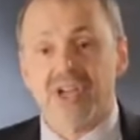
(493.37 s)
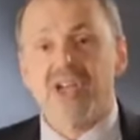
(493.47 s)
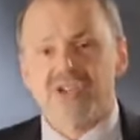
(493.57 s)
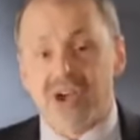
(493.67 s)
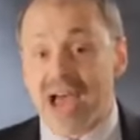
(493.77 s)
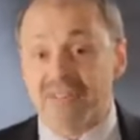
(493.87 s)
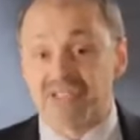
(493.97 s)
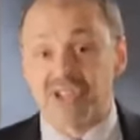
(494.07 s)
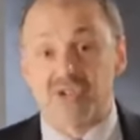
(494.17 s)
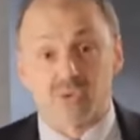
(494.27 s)
So you have
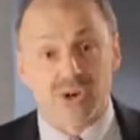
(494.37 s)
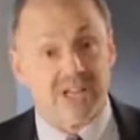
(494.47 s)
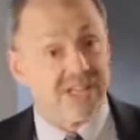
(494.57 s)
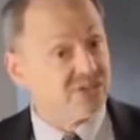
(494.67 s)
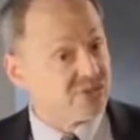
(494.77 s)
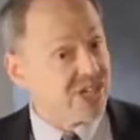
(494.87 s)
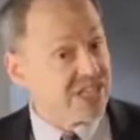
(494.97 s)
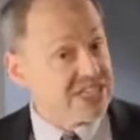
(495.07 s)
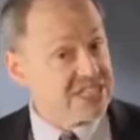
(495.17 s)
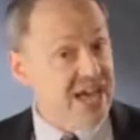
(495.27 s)
to drill. And
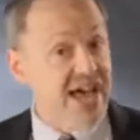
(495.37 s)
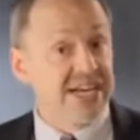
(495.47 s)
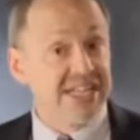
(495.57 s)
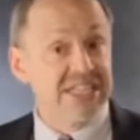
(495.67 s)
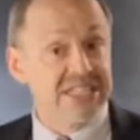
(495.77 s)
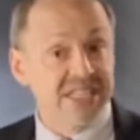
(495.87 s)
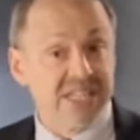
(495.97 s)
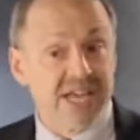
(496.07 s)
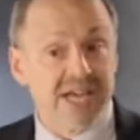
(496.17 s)
drilling's not an easy thing.